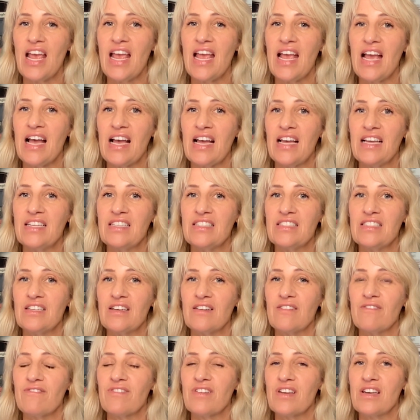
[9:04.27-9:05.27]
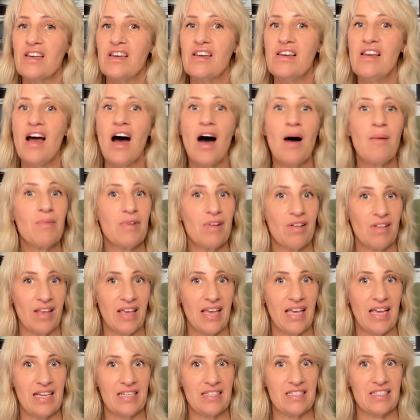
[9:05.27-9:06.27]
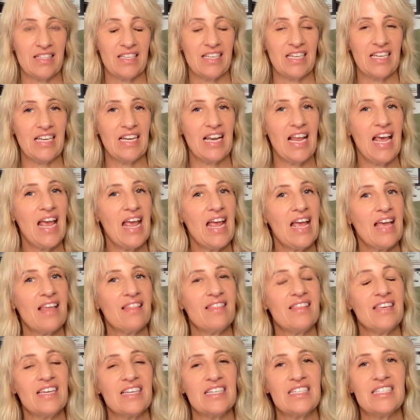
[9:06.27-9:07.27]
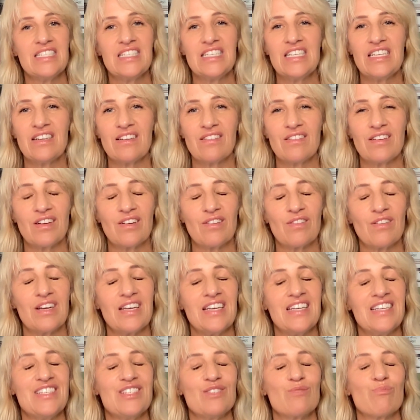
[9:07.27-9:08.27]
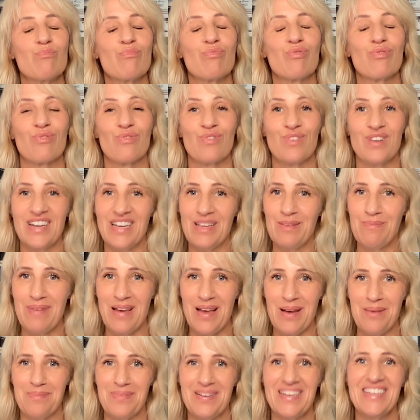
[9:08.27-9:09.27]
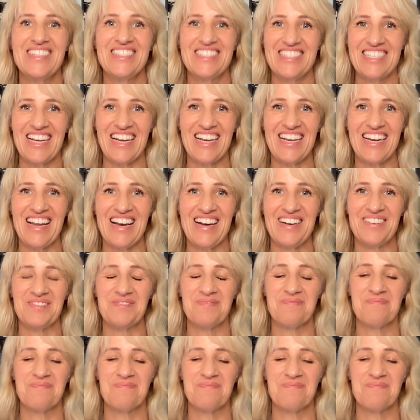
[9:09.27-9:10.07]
and phenomenal handling, and the interior is pretty pimp. Check it out.